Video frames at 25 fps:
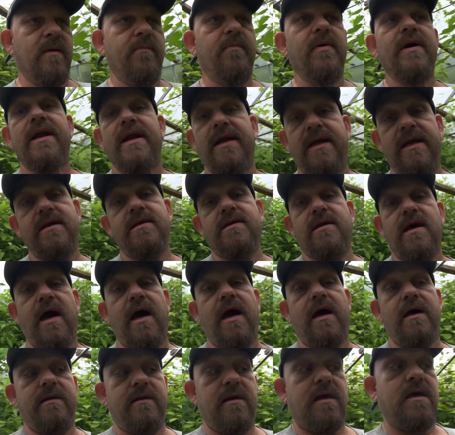But it is
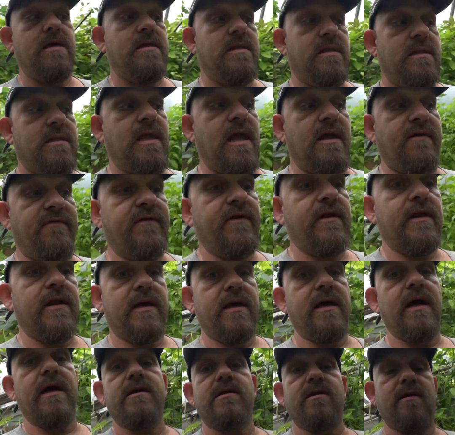hot. It's
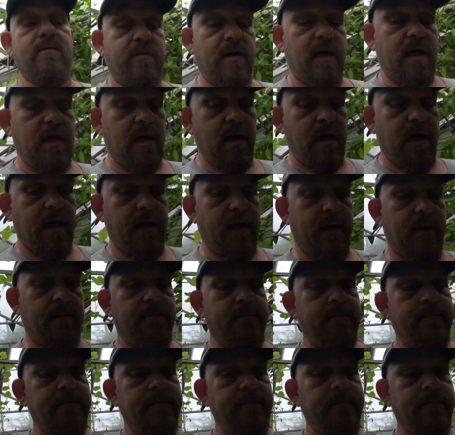definitely got some heat on it.